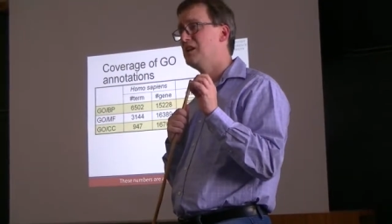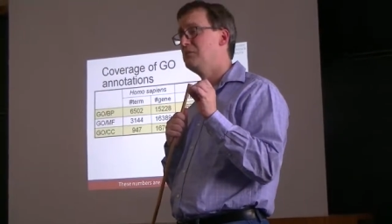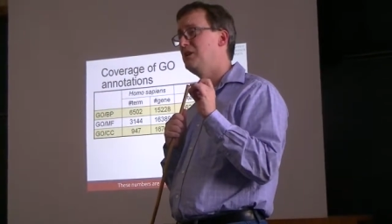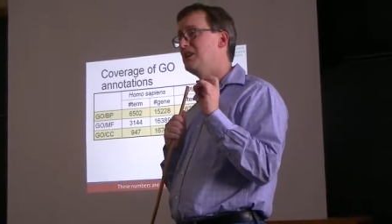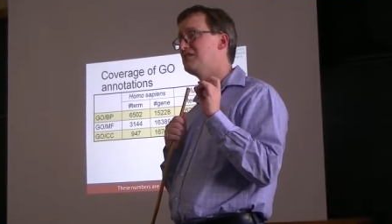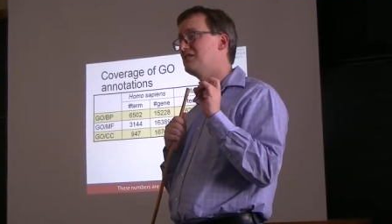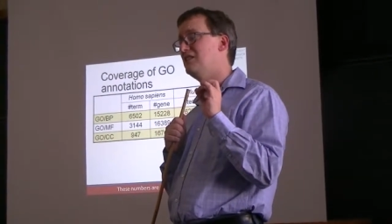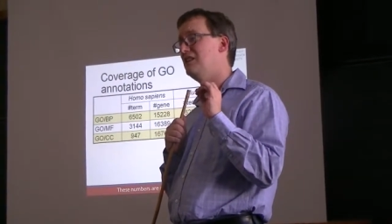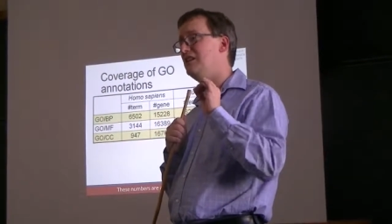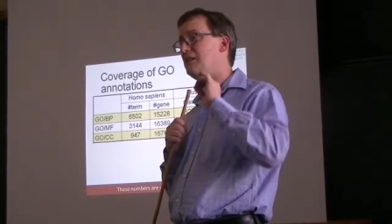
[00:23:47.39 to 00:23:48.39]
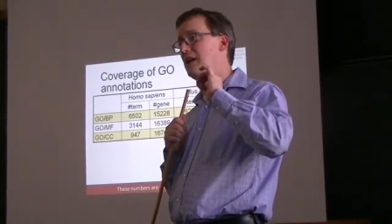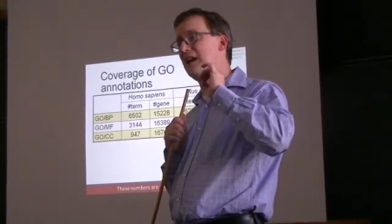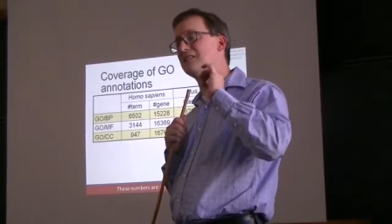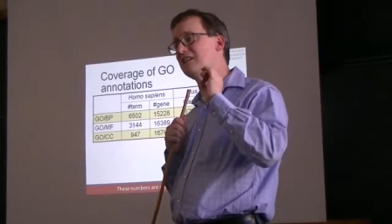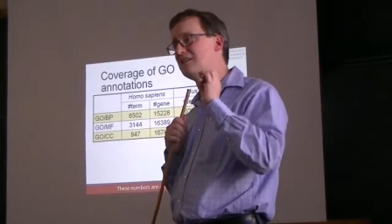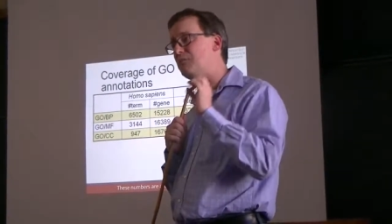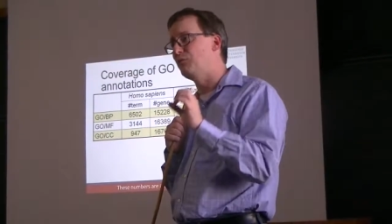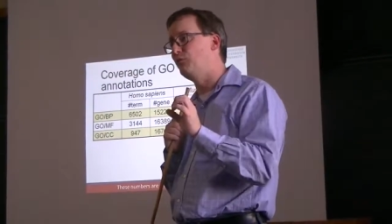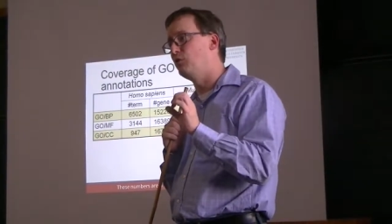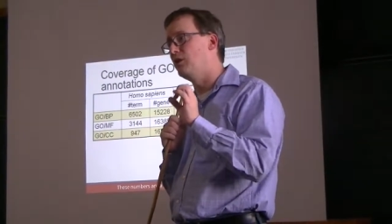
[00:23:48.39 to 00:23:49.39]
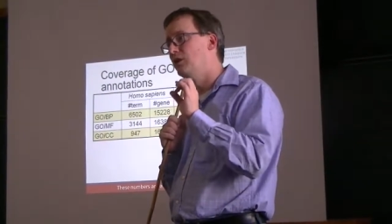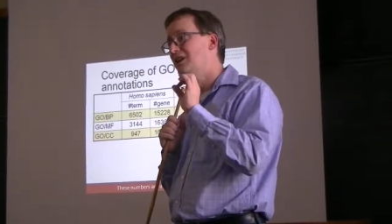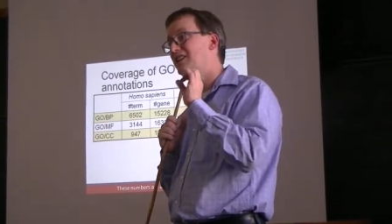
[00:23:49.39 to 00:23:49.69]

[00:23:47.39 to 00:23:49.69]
because as I said before,